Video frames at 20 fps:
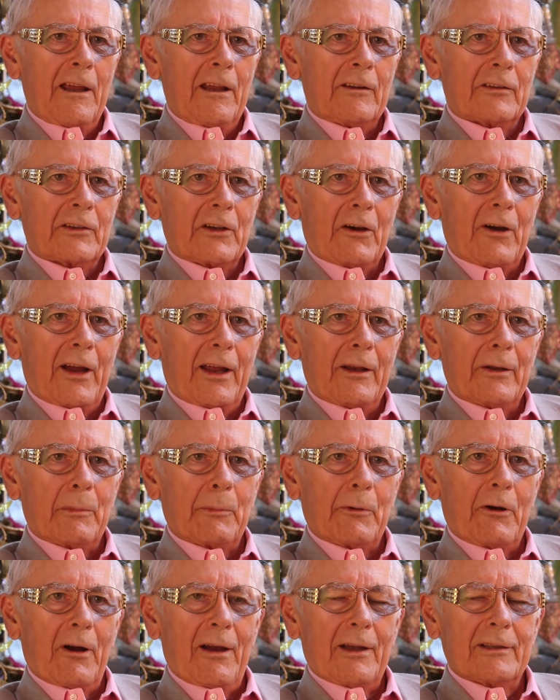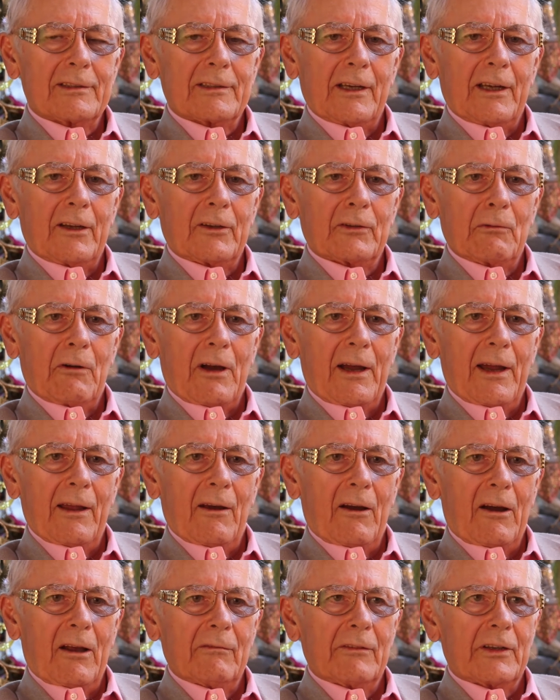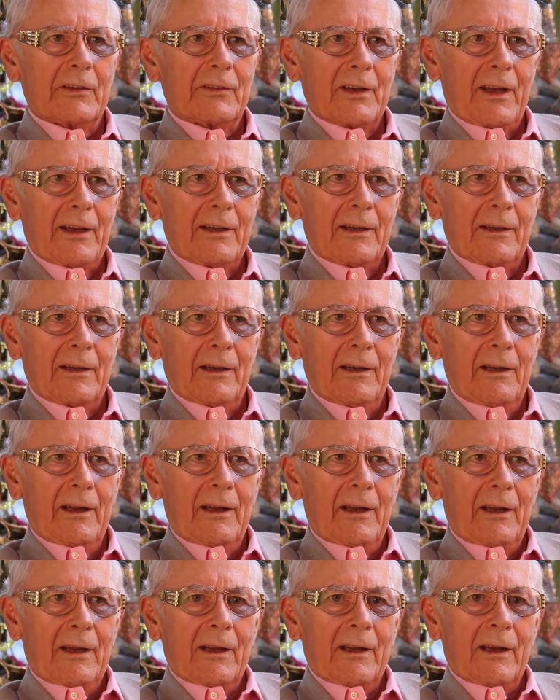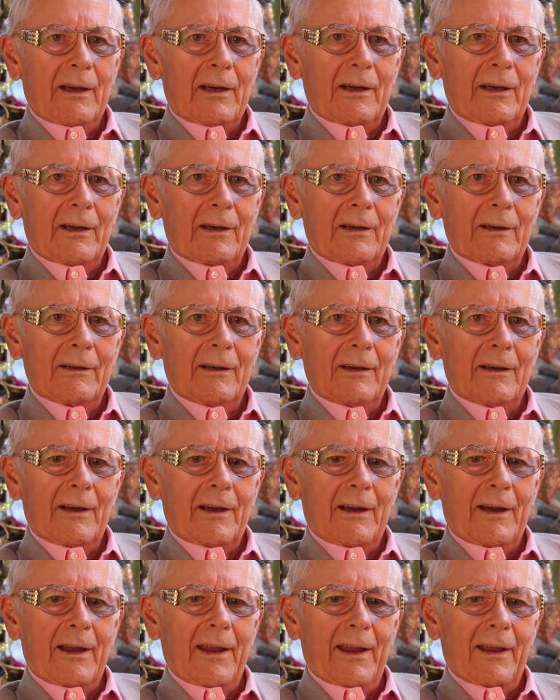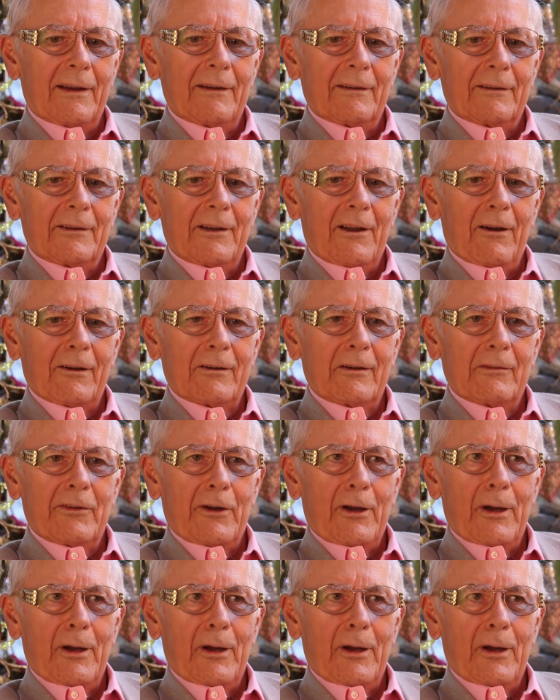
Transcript: So in the process, why all of a sudden I had the Dr.